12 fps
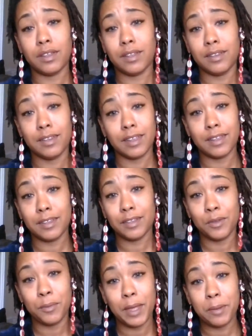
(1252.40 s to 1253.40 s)
look,
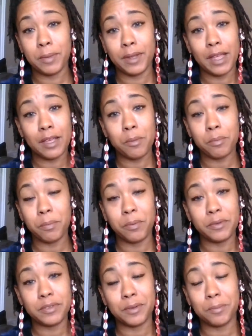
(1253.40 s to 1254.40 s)
nobody better not come
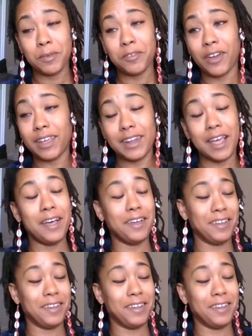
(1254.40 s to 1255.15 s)
proposing to me right now.